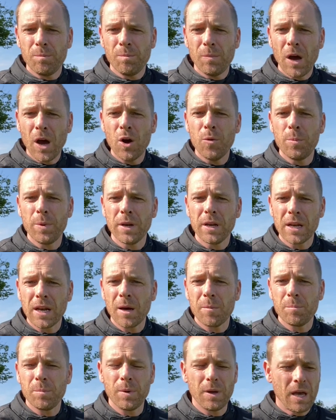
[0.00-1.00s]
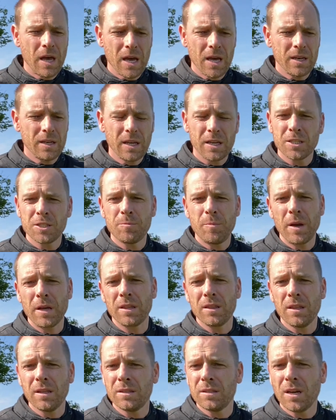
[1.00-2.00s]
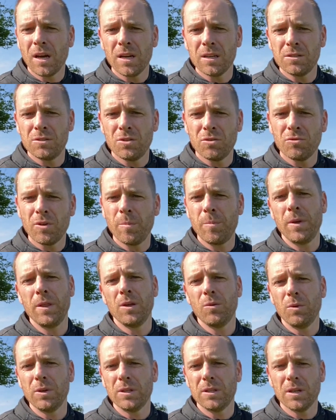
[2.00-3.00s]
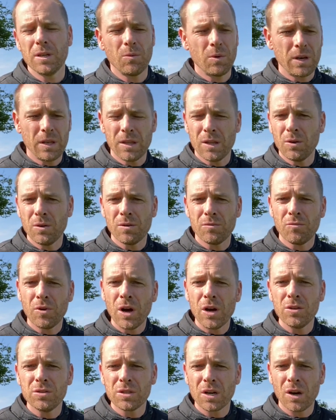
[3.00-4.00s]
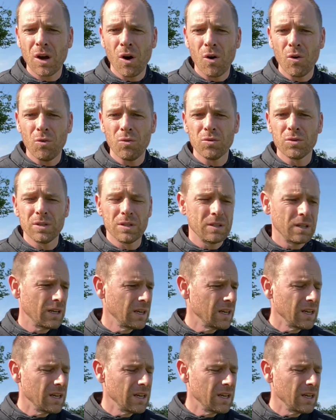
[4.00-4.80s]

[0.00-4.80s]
open it up and expect the tires to grip in the winter when the roads are cold, and